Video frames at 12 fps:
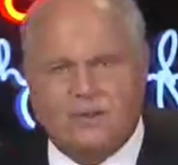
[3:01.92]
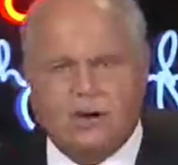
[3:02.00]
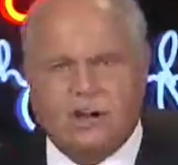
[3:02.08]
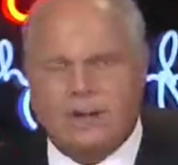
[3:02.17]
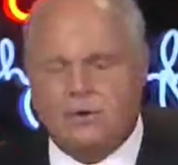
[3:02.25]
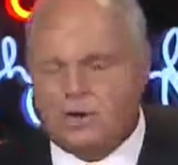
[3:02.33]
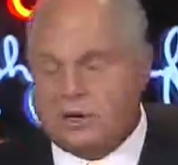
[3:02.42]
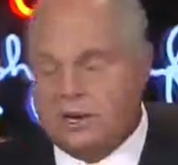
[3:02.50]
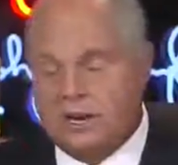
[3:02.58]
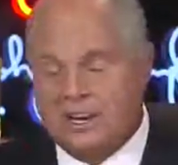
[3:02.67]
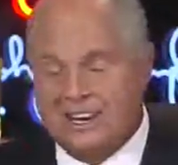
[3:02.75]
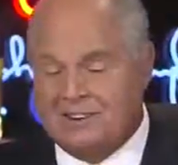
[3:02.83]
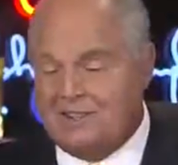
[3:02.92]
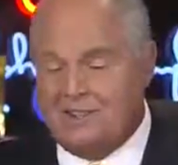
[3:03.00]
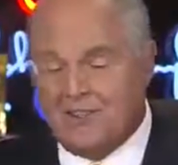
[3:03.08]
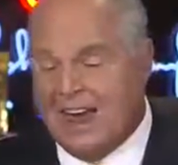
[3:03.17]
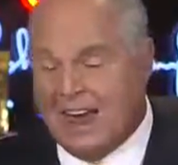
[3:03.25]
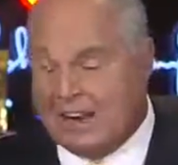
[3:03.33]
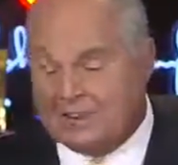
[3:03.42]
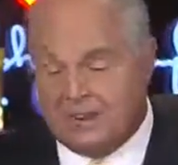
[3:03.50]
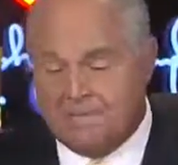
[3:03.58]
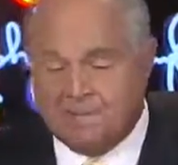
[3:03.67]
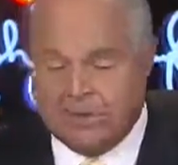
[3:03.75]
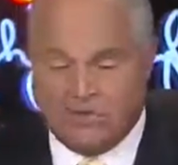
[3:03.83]
or how they were counted. In
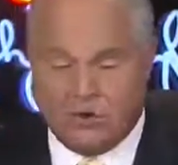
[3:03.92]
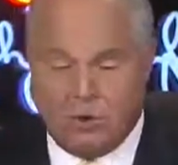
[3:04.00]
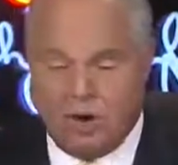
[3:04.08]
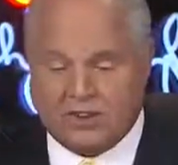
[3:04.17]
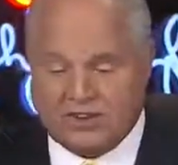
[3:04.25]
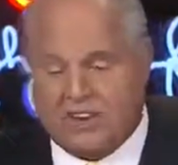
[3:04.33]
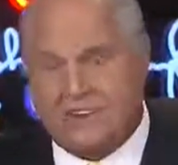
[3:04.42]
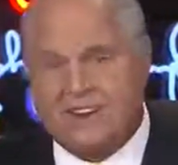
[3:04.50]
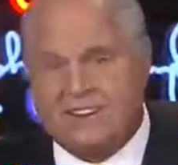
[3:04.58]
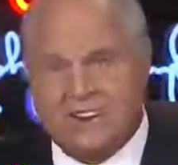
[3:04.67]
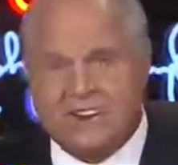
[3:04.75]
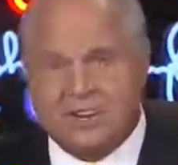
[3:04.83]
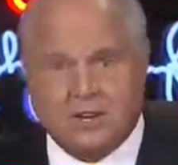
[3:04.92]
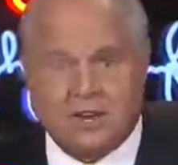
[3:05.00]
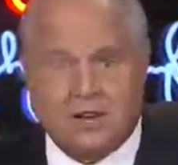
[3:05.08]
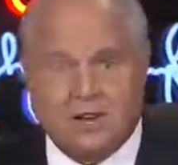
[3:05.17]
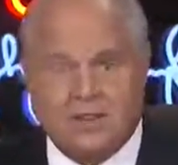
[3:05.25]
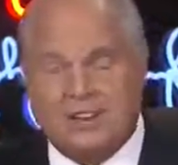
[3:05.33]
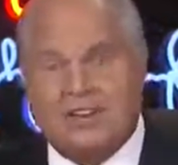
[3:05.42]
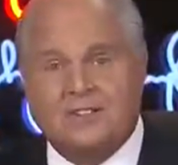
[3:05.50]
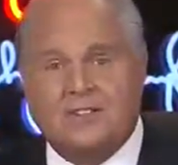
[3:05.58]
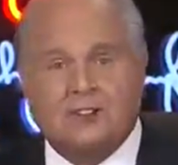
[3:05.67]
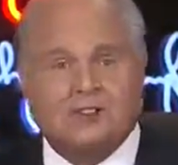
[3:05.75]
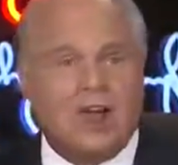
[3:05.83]
fact, if you want to say they did
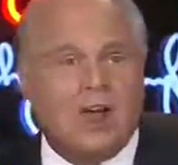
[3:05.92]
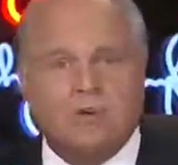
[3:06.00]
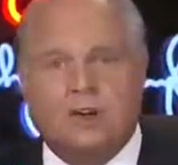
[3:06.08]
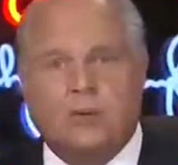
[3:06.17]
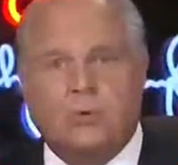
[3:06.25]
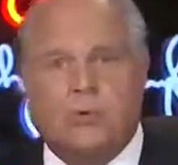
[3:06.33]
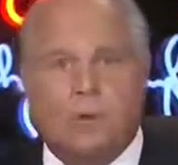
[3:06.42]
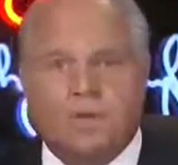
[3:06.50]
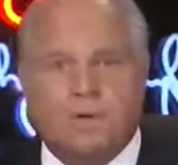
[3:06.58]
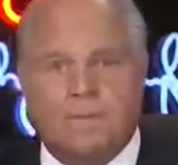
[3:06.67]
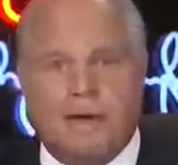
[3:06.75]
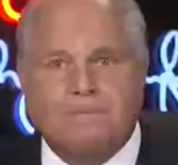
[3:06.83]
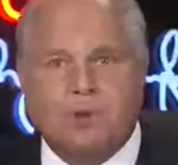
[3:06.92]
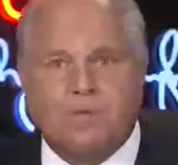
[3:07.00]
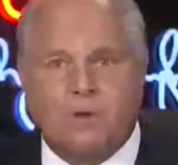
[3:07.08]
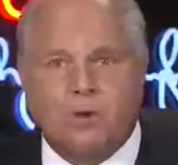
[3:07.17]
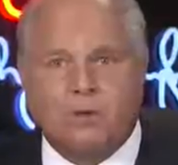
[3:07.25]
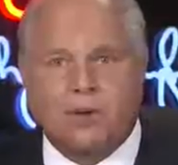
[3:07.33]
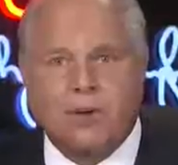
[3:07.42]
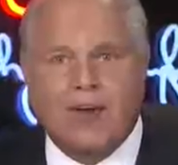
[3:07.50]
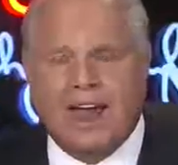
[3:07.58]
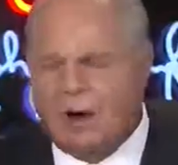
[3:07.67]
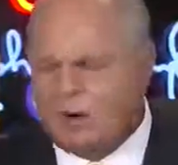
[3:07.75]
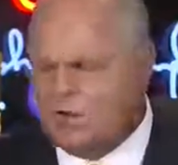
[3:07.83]
their job. Hillary won the popular
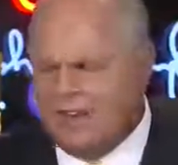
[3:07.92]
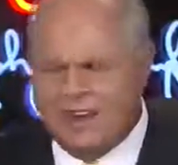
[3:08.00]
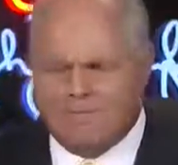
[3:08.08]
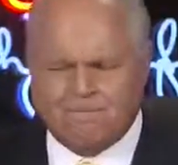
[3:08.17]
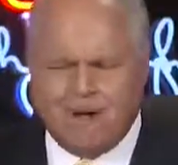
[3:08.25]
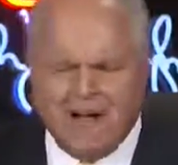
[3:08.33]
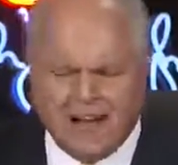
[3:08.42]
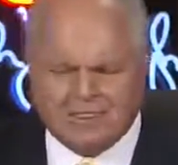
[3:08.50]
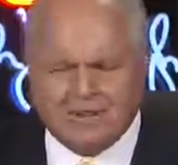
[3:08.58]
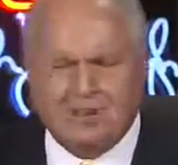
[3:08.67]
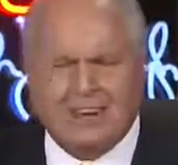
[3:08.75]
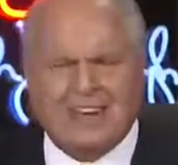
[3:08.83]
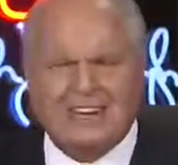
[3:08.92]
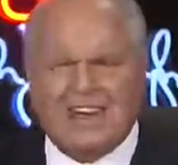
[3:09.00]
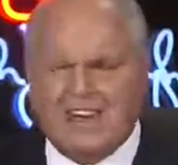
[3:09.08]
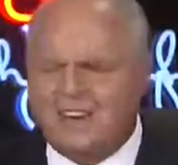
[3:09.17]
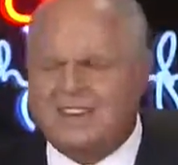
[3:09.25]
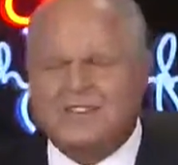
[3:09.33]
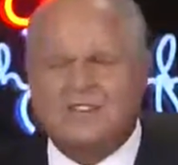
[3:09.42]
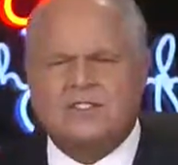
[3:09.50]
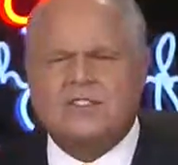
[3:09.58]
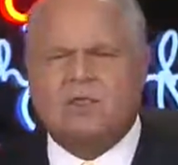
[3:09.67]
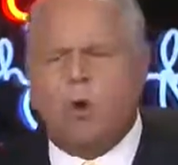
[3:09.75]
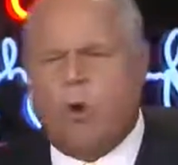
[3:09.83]
vote. How could they have possibly had
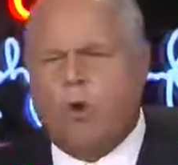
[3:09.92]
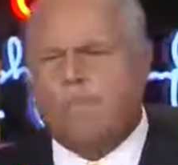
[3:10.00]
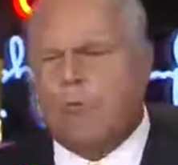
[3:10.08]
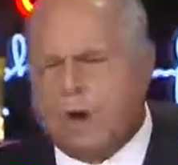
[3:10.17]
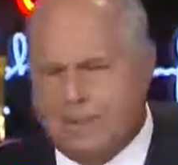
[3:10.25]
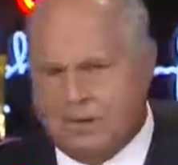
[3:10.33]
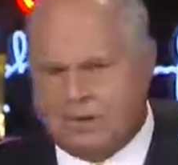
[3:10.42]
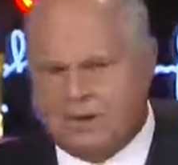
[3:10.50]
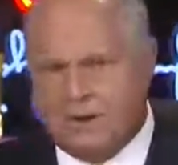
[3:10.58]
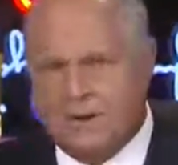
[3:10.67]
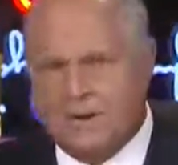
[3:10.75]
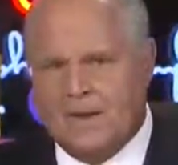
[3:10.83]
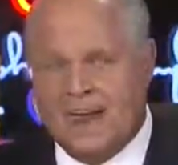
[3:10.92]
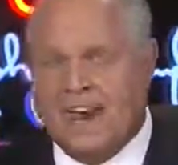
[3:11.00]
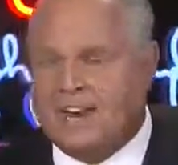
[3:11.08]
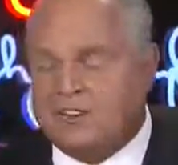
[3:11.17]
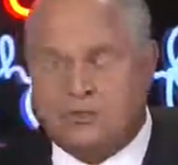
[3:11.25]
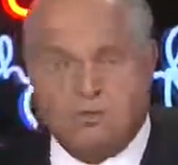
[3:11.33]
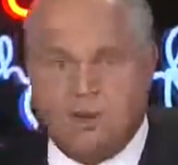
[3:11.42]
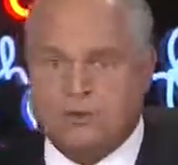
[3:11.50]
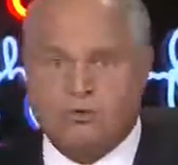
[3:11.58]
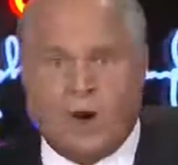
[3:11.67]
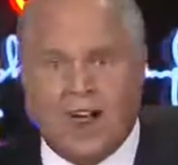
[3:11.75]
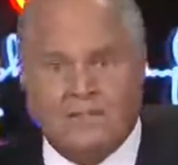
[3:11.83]
this whole premise? And
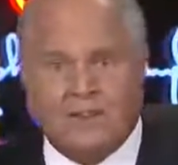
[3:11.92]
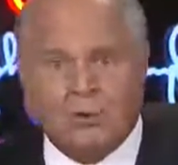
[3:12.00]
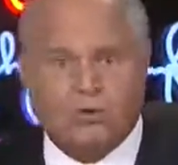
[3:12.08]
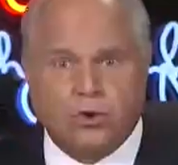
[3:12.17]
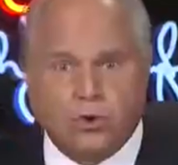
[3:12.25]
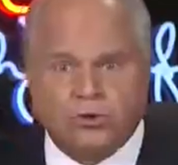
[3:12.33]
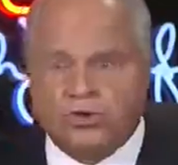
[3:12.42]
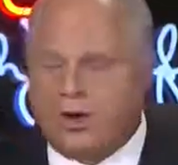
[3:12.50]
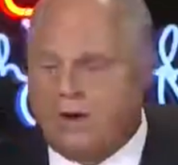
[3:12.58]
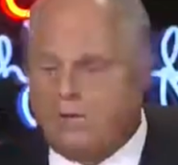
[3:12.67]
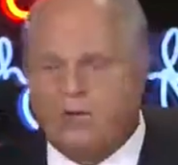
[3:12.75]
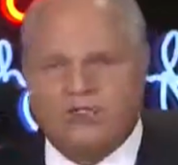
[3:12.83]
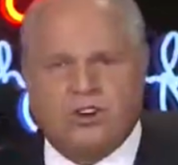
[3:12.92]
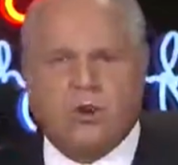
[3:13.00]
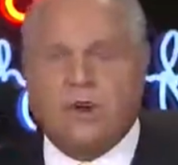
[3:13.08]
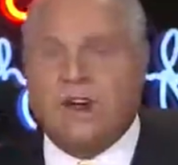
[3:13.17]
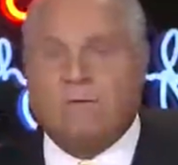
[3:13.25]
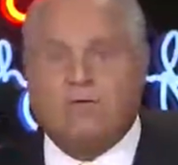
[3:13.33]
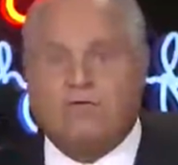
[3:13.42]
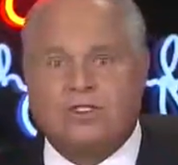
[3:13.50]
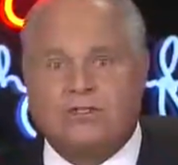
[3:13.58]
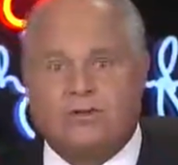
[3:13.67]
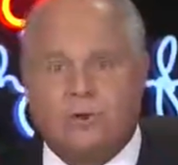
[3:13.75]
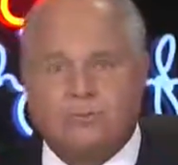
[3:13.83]
it's been driving news coverage here
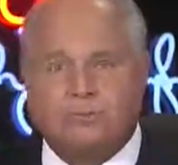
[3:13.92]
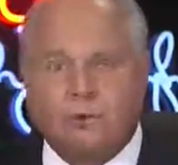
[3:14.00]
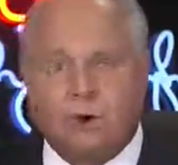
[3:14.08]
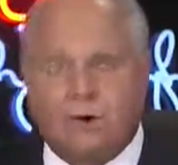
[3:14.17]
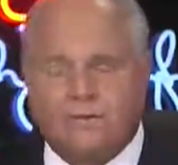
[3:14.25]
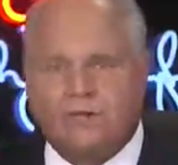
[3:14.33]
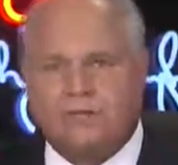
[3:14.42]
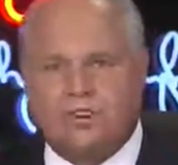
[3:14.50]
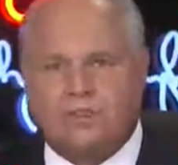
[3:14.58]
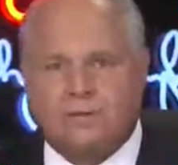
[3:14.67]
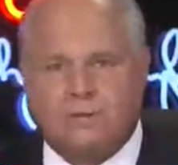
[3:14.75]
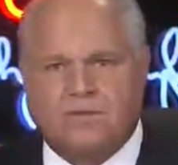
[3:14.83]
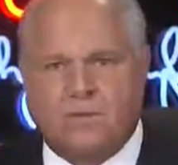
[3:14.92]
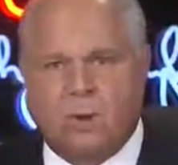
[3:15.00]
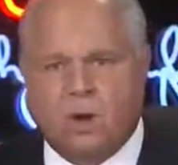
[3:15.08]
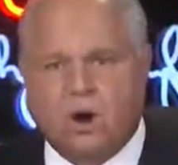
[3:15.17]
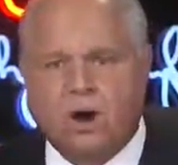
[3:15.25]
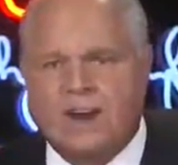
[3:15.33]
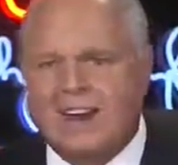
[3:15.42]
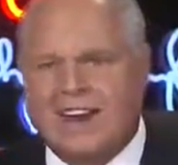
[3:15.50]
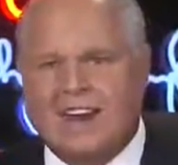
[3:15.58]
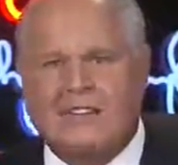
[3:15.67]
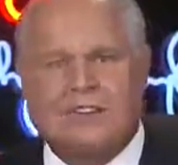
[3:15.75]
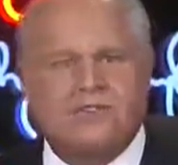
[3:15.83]
ever since Trump took office and even before.
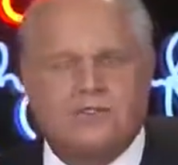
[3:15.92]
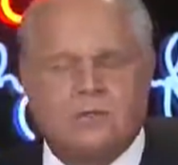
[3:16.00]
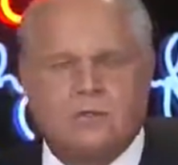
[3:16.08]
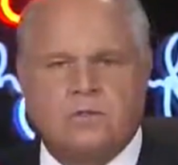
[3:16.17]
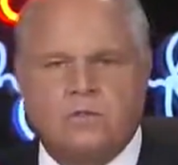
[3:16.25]
And